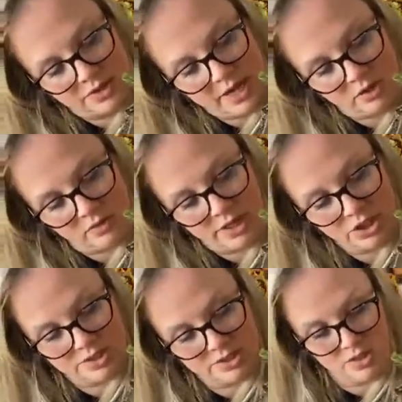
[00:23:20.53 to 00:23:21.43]

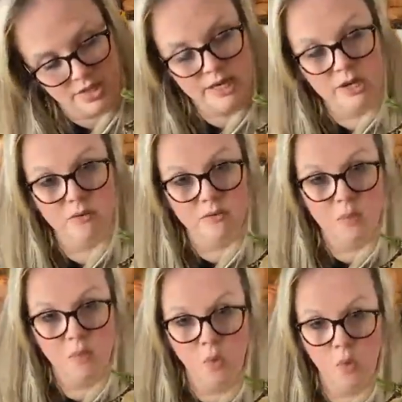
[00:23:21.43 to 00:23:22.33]
decorations on here,
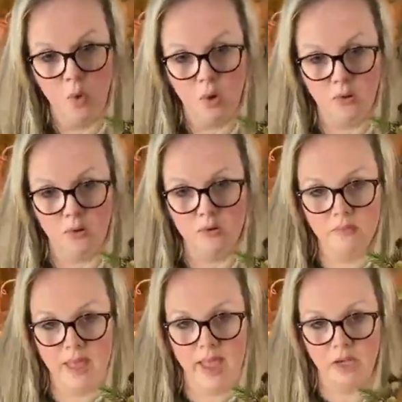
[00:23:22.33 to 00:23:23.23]
the more
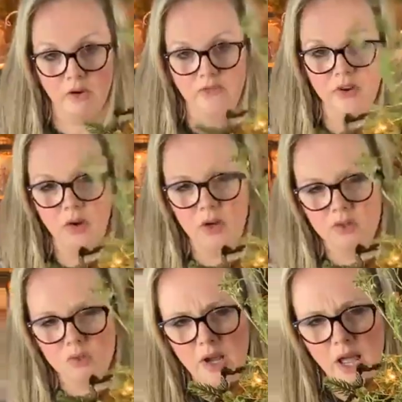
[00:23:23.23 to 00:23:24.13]
that your
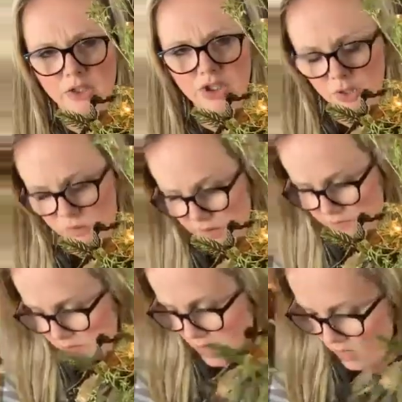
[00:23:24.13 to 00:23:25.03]
photos will kind of show up.
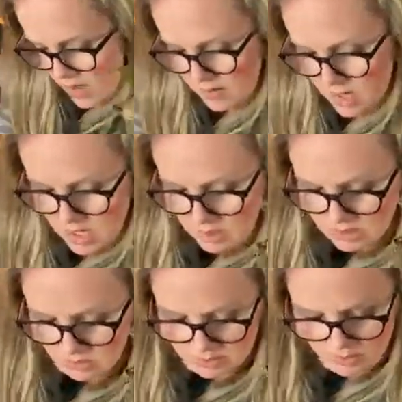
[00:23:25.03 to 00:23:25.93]
Okay,
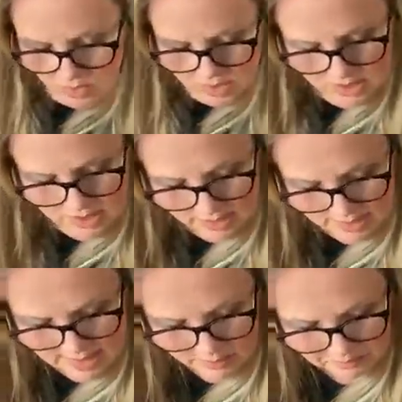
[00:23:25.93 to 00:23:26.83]
so let's move on to the
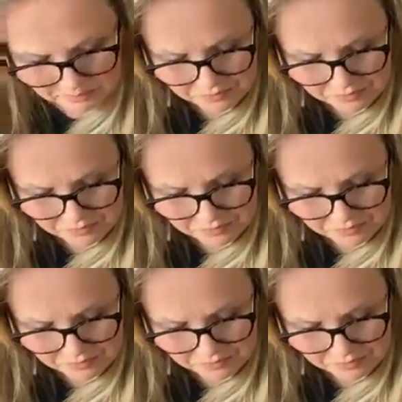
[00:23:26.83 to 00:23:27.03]
next step.